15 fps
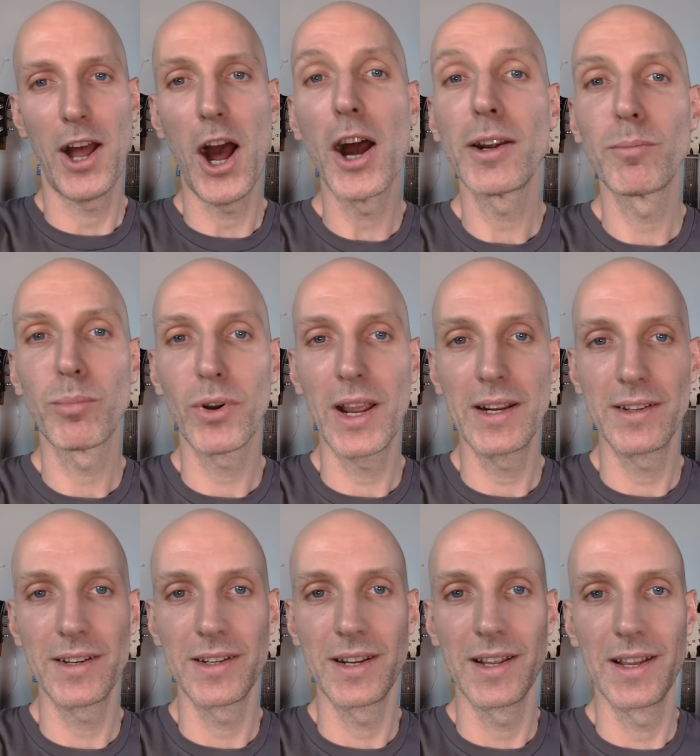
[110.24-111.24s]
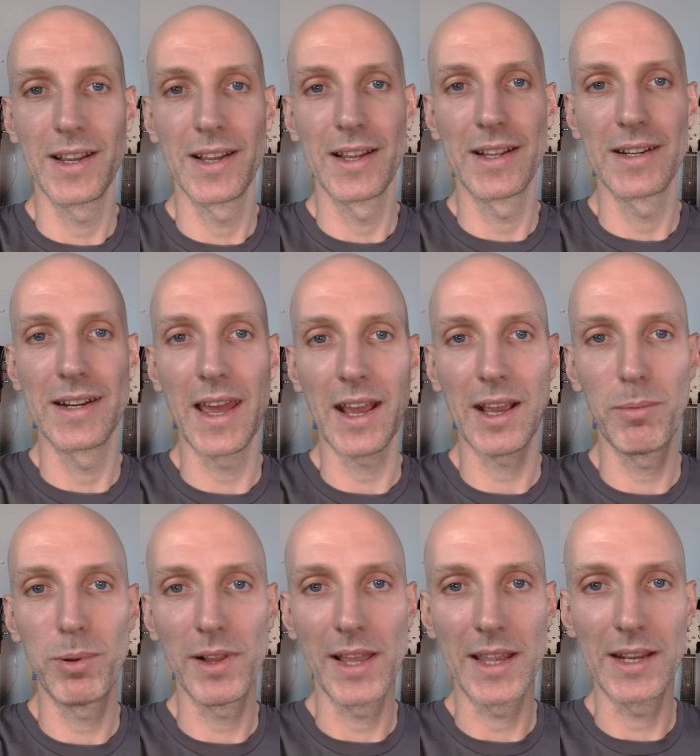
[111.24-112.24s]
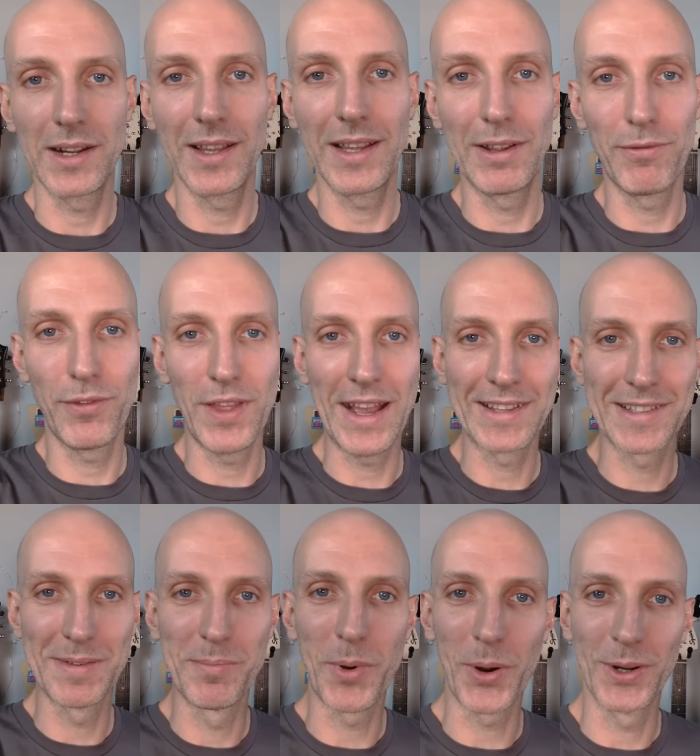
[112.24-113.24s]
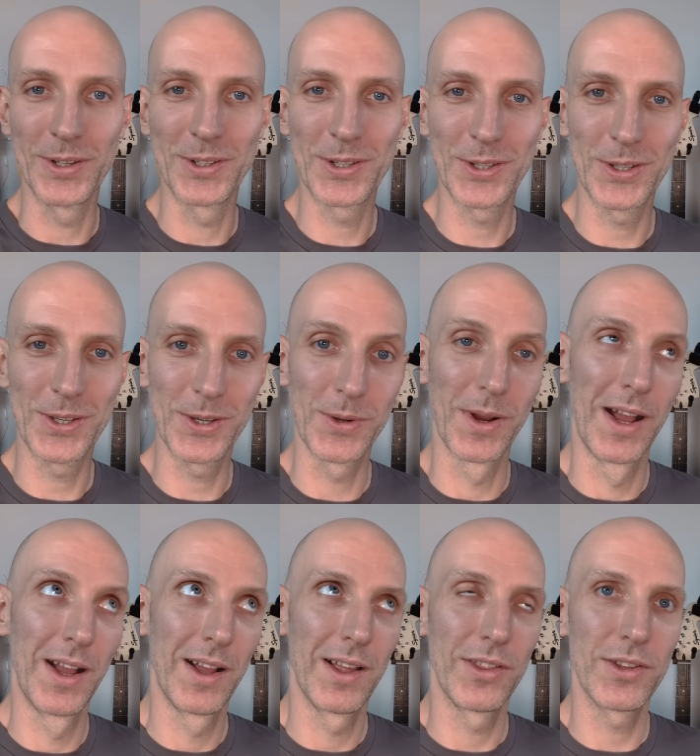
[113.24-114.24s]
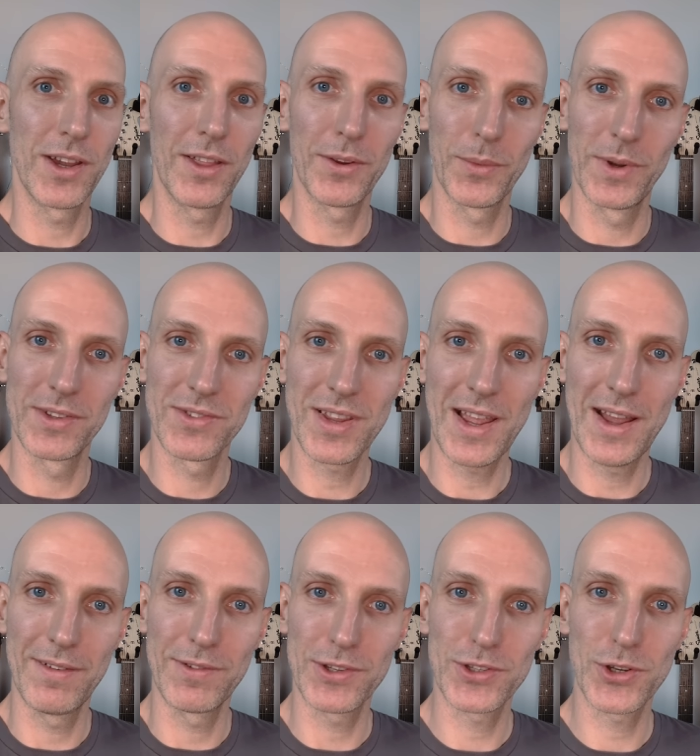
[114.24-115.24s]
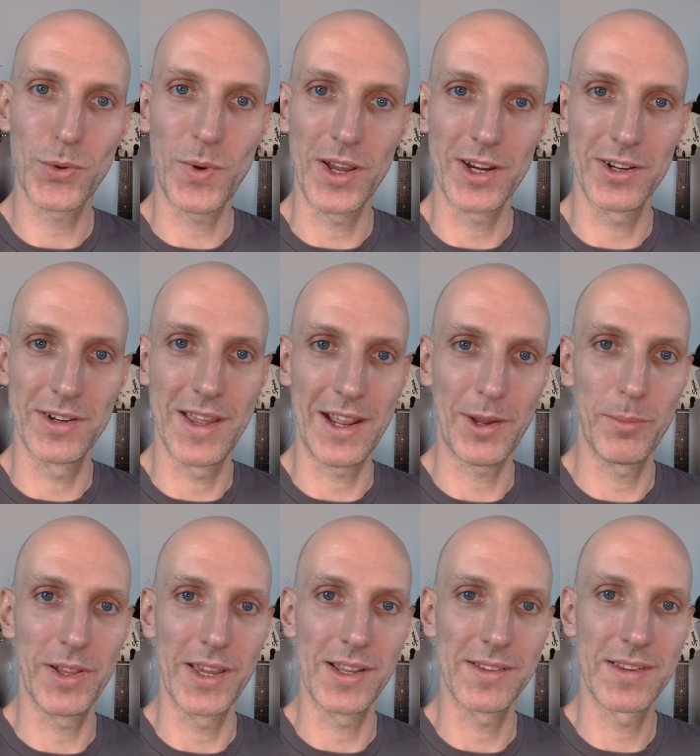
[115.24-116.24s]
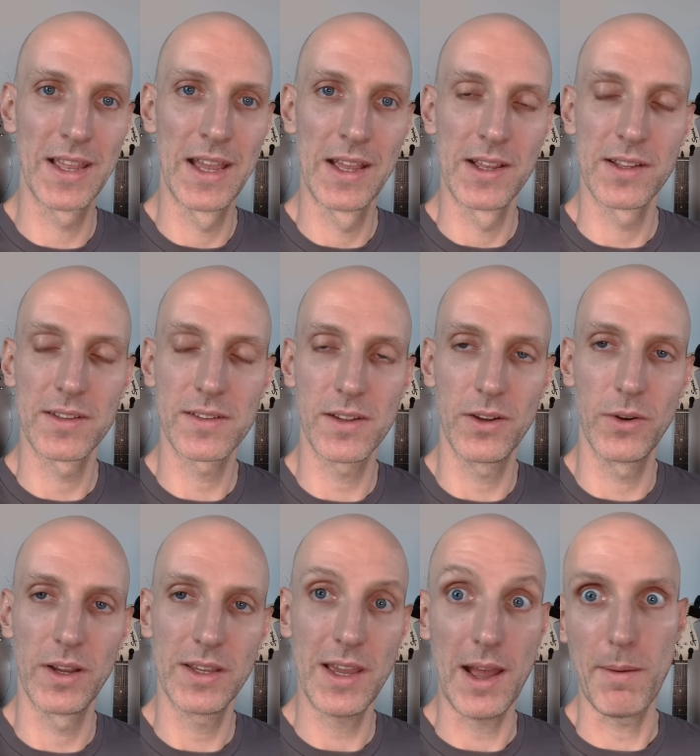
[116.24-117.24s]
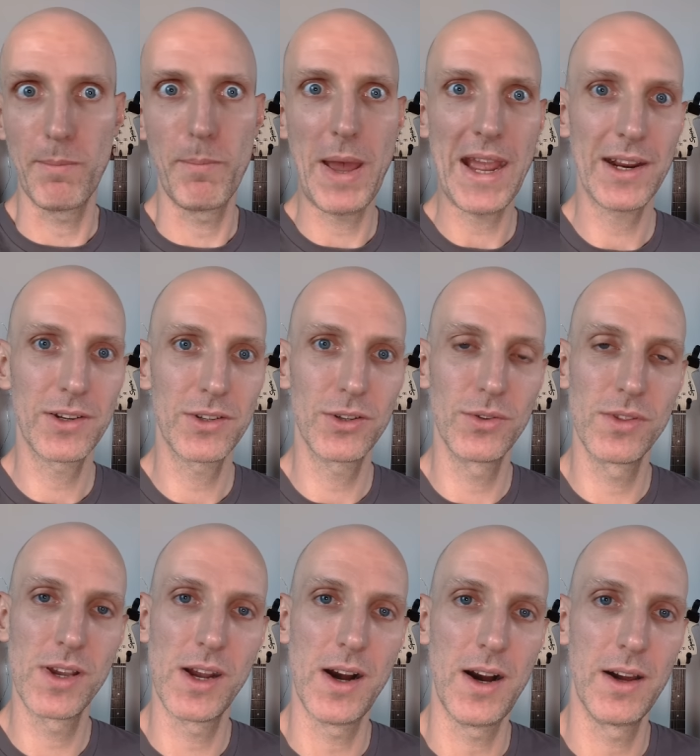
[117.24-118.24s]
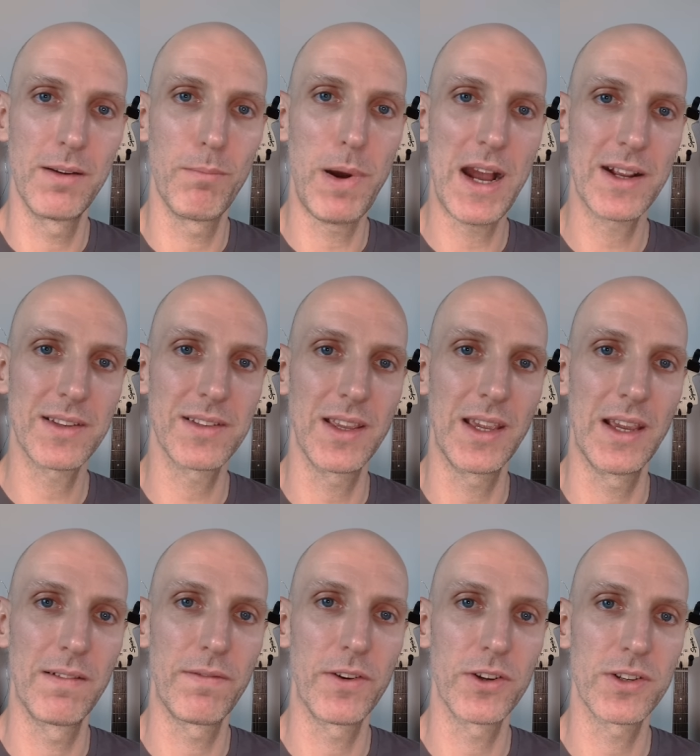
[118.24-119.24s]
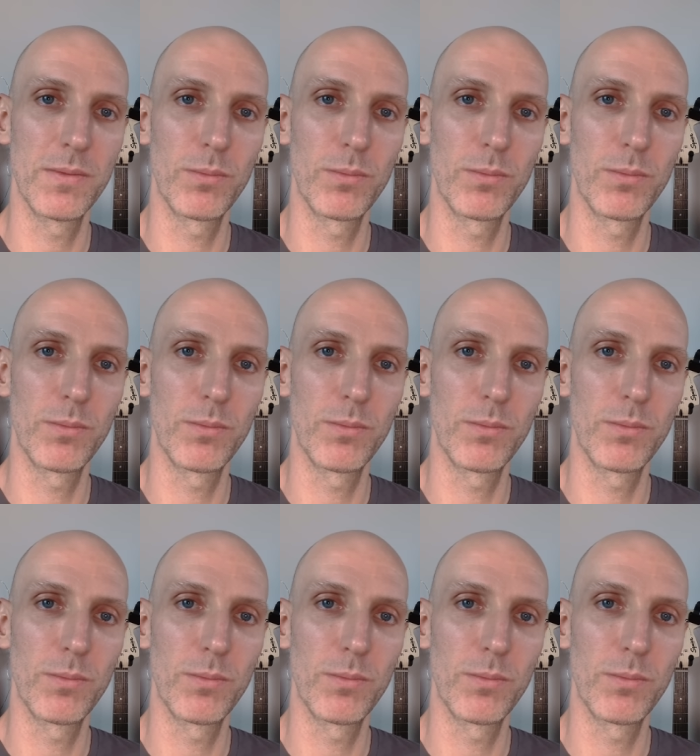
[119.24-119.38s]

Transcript: unbranded neck plate, if that's important to you. The other ones have Squier neck plates. So yeah, back to the unboxing and first